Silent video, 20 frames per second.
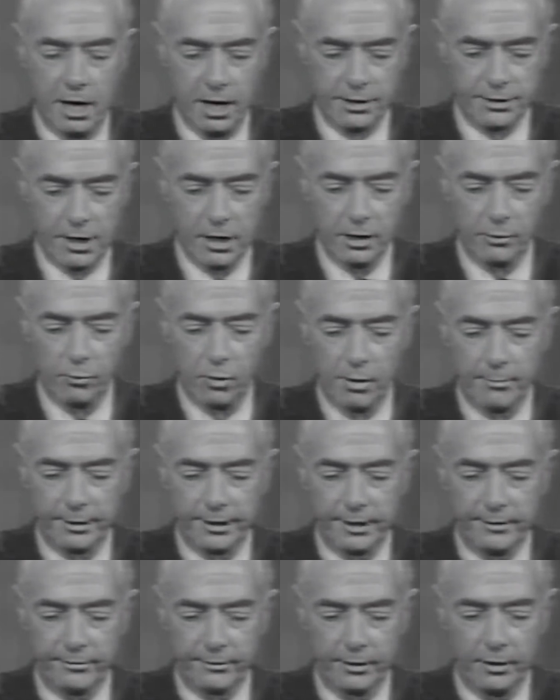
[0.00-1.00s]
A young
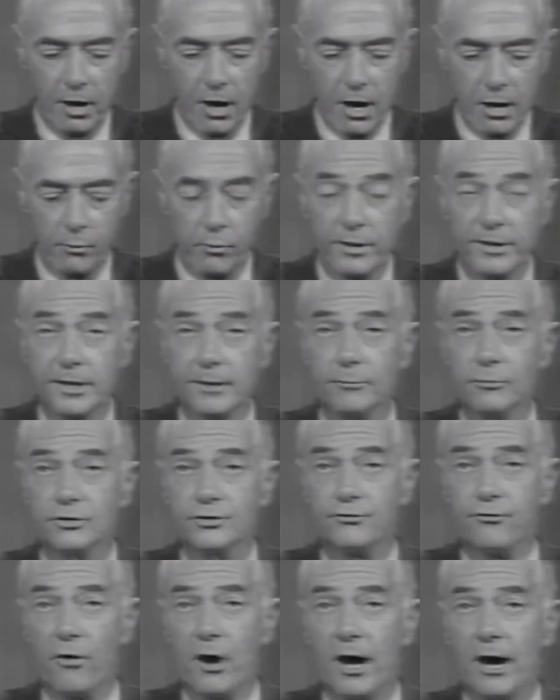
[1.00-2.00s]
woman in the car with him
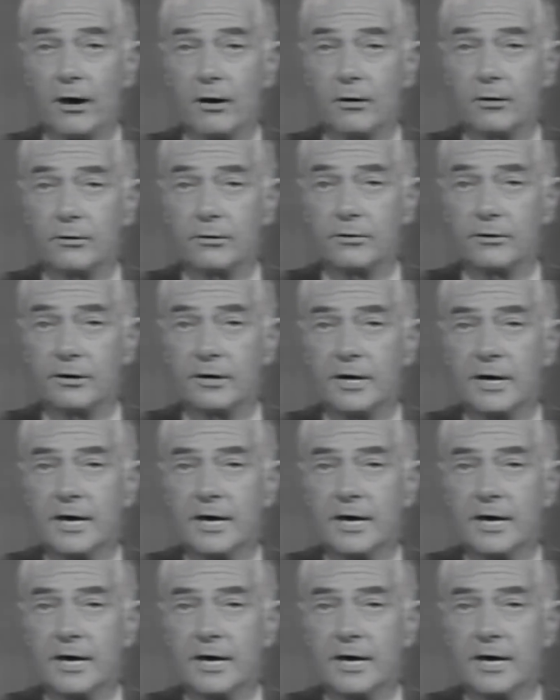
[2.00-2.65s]
was drowned.